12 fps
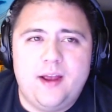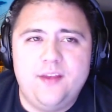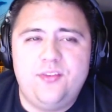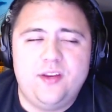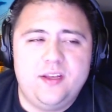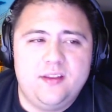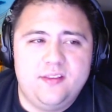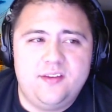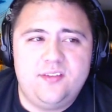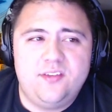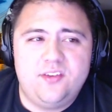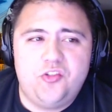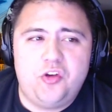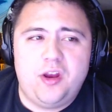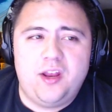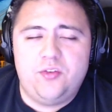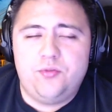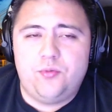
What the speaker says: I think this is a chance